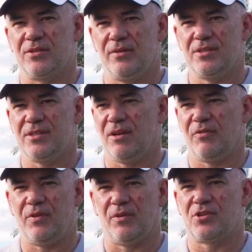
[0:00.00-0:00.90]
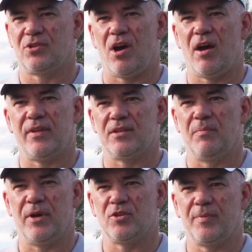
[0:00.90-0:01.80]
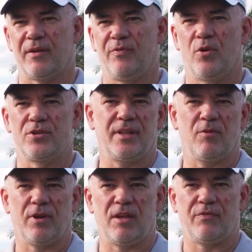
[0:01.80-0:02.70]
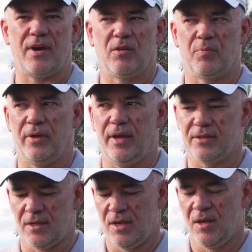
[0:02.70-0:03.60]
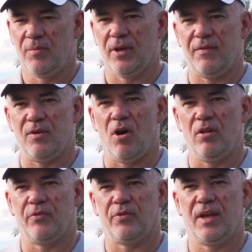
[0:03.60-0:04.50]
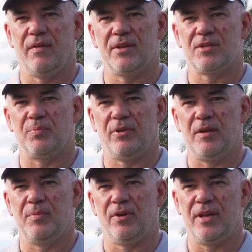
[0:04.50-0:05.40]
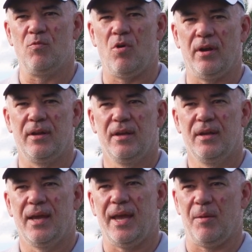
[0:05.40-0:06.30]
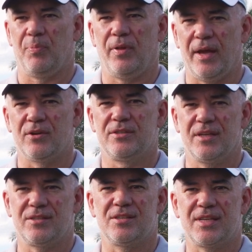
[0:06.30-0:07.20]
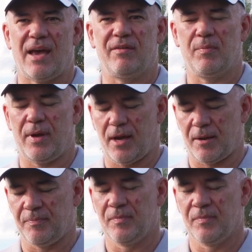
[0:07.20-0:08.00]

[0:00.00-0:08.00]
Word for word: So this is gonna feel as soft as a back forging that Rickie Fowler plays, but give you all the forgiveness and playability you want in a player's distance cavity back.